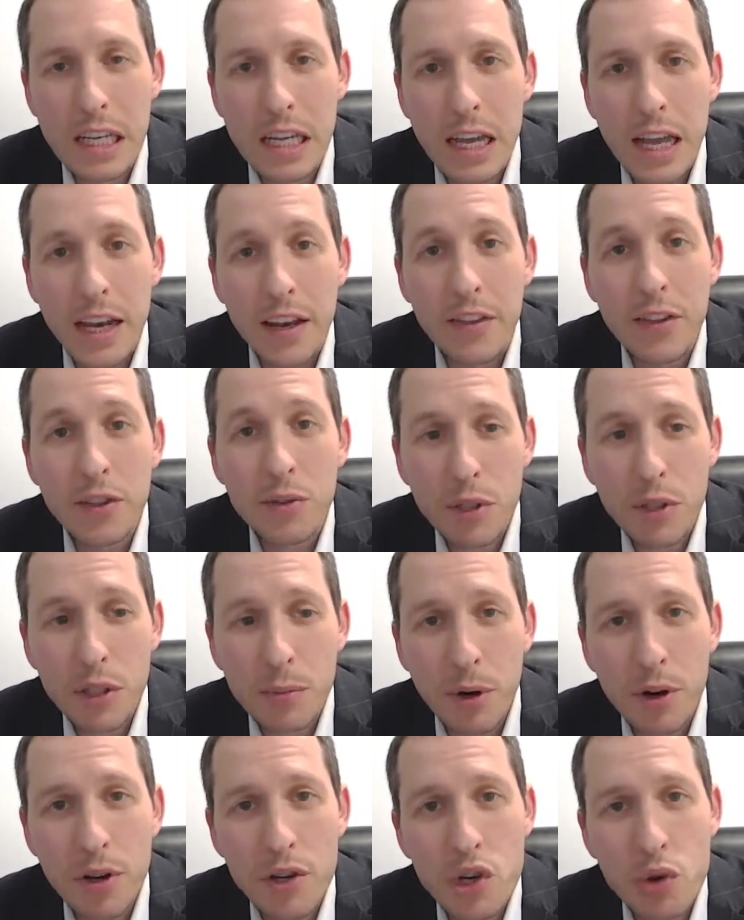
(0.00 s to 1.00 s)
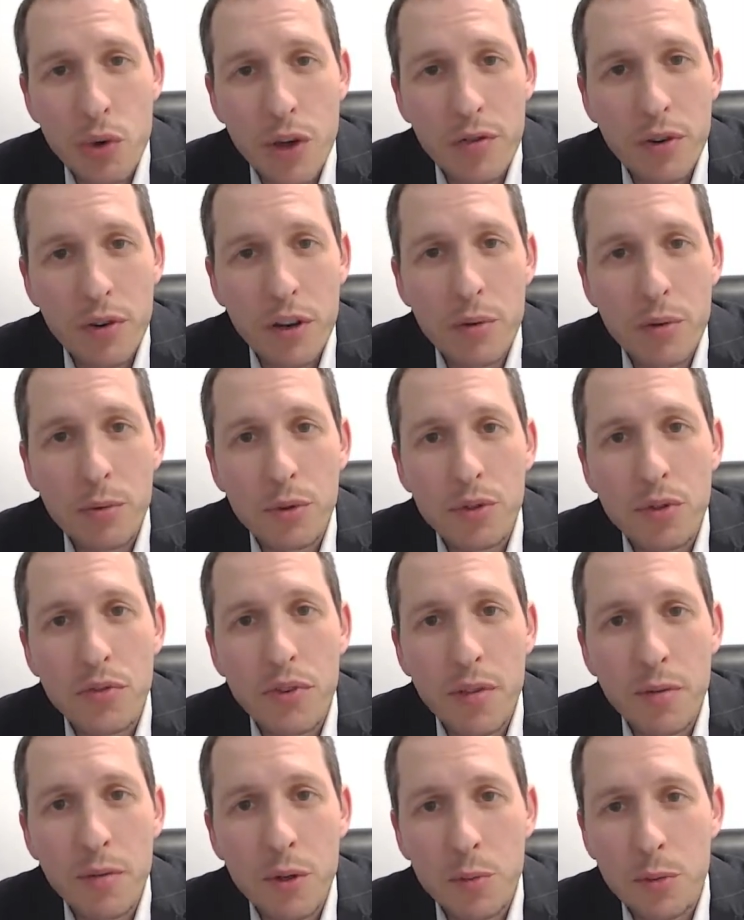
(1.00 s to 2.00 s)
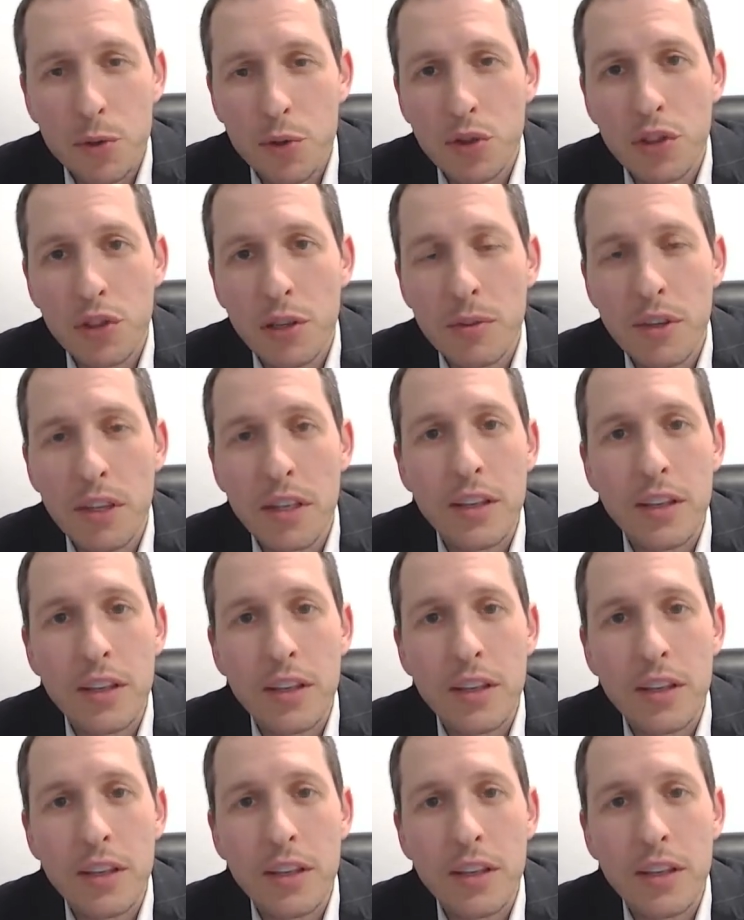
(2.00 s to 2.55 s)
And in this week's parsha we have one of the most famous psukim in the